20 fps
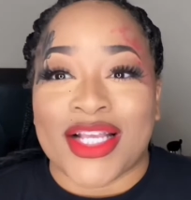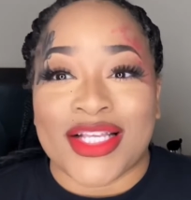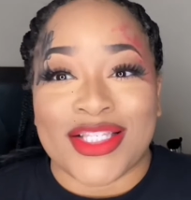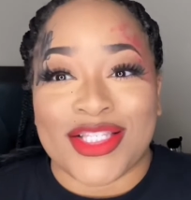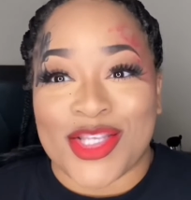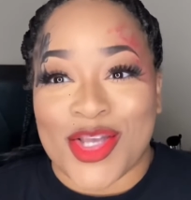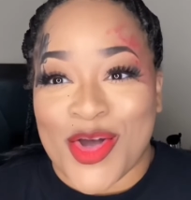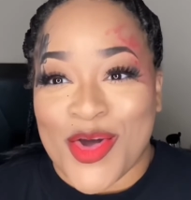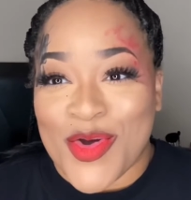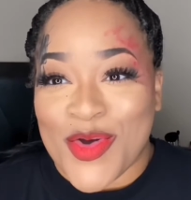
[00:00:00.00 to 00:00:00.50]

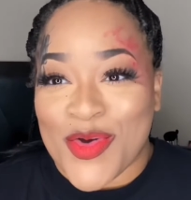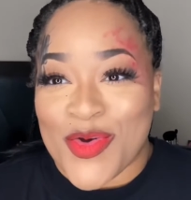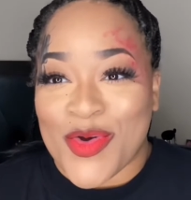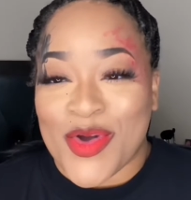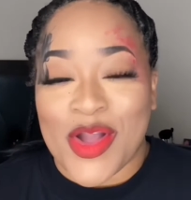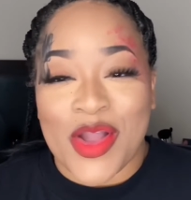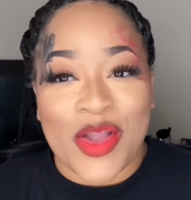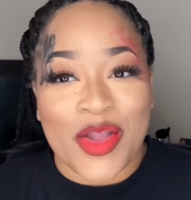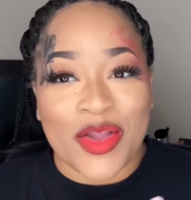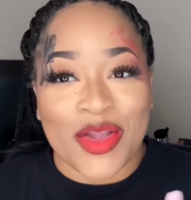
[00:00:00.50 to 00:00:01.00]
So
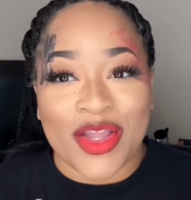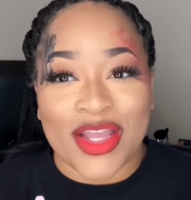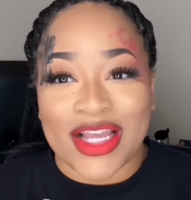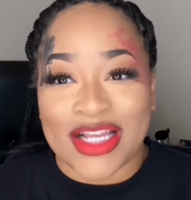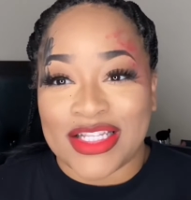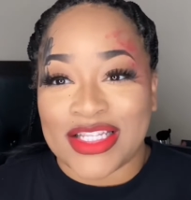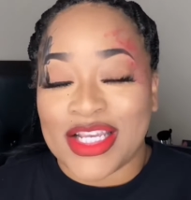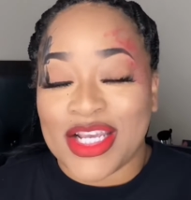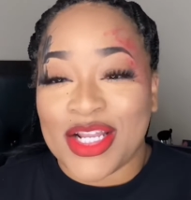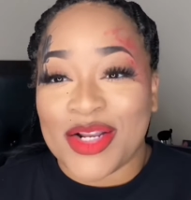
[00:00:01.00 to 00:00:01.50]

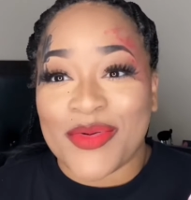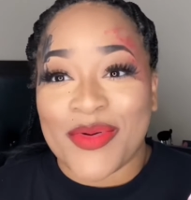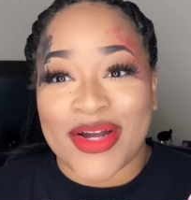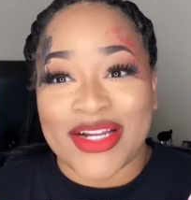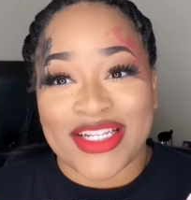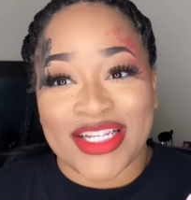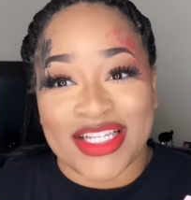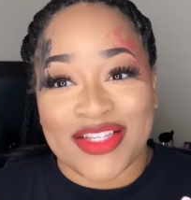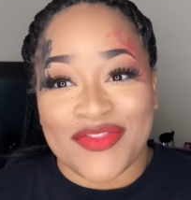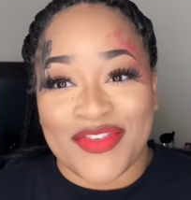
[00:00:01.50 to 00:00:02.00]
continue to watch
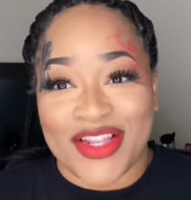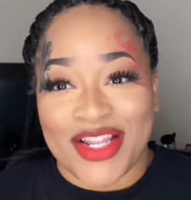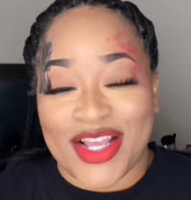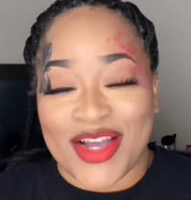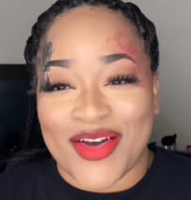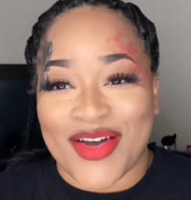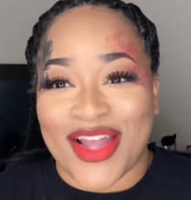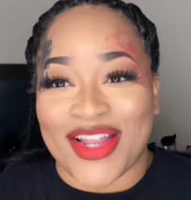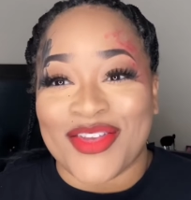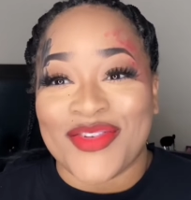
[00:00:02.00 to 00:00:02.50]
this video
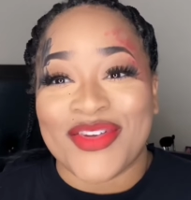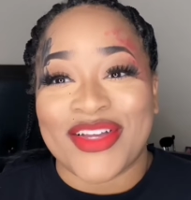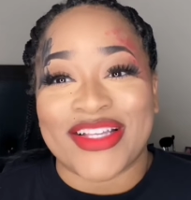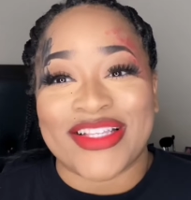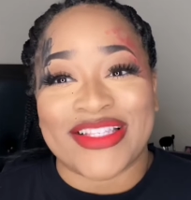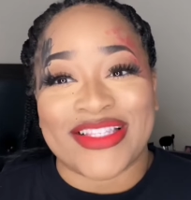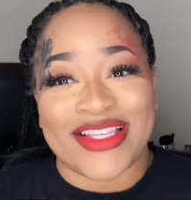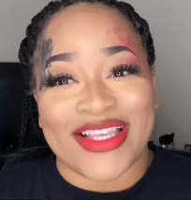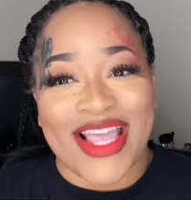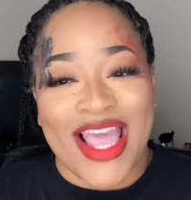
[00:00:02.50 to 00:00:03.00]
and you can
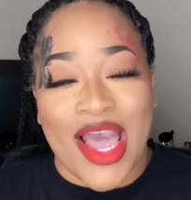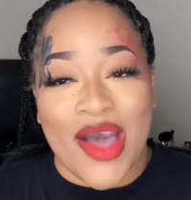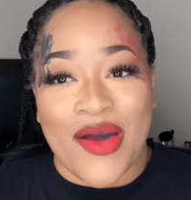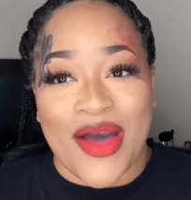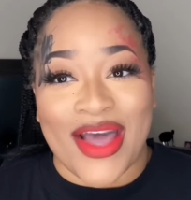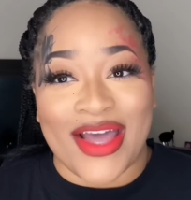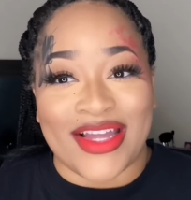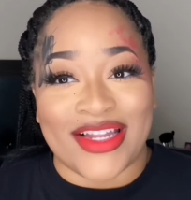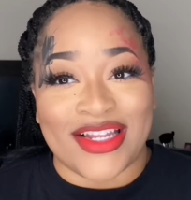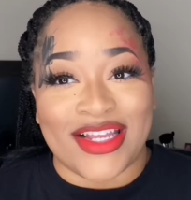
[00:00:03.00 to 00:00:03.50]
see how
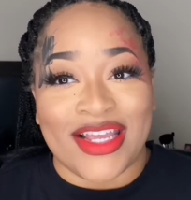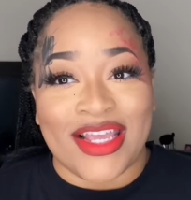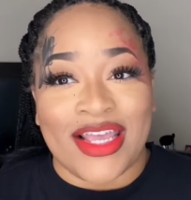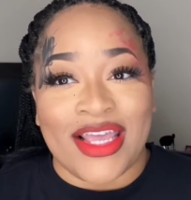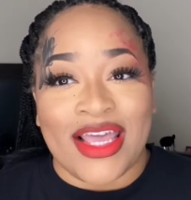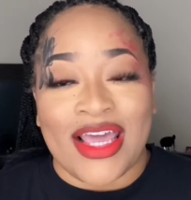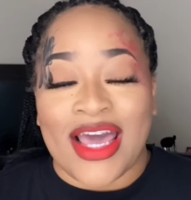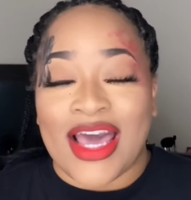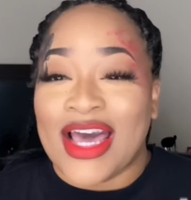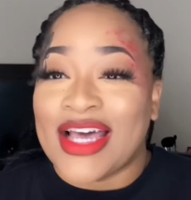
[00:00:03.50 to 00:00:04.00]
I
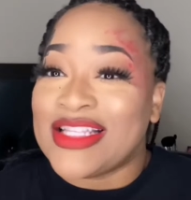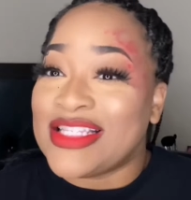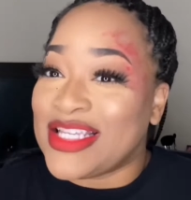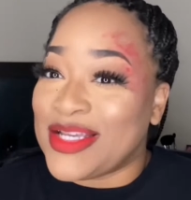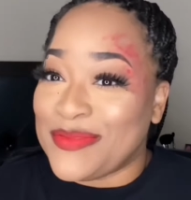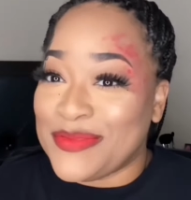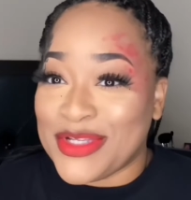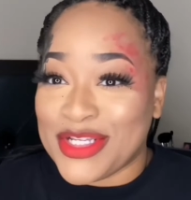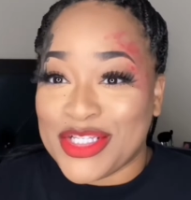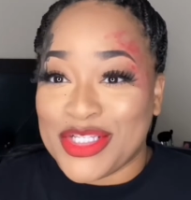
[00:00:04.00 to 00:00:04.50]

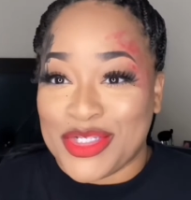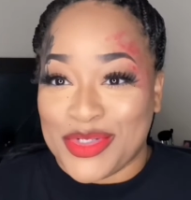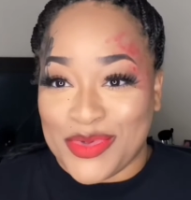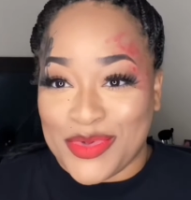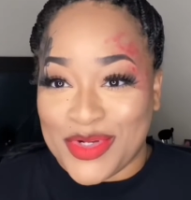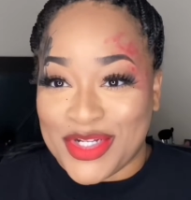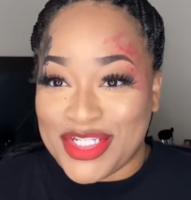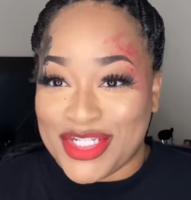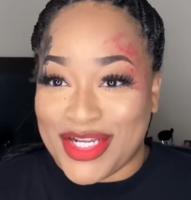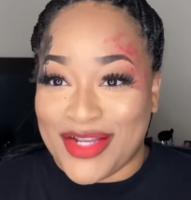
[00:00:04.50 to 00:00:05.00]
attempted to
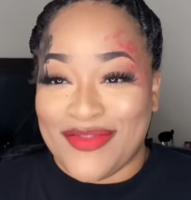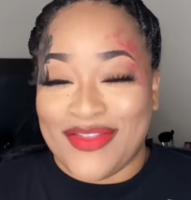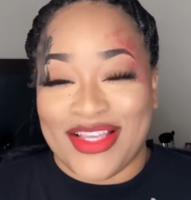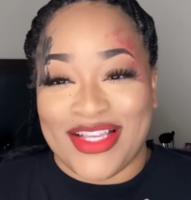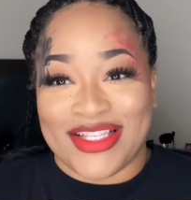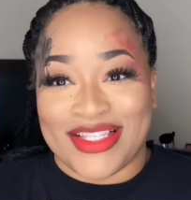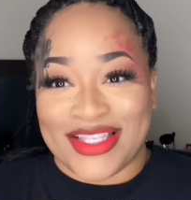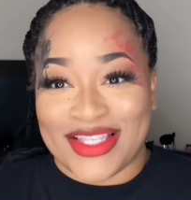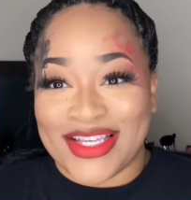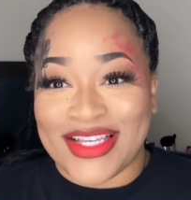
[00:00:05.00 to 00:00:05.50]
achieve
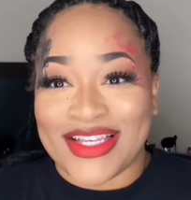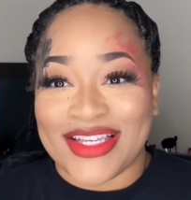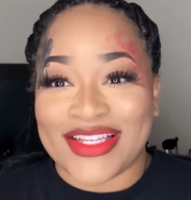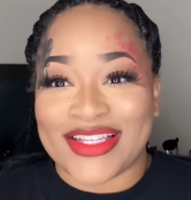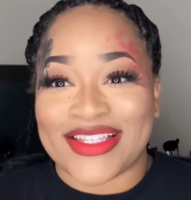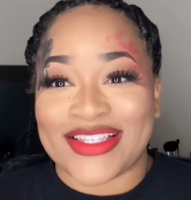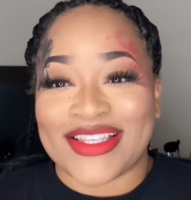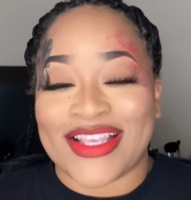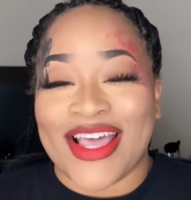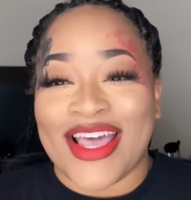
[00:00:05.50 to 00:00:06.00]
these
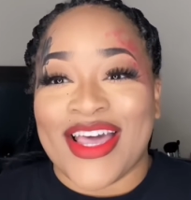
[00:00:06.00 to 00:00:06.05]
looks.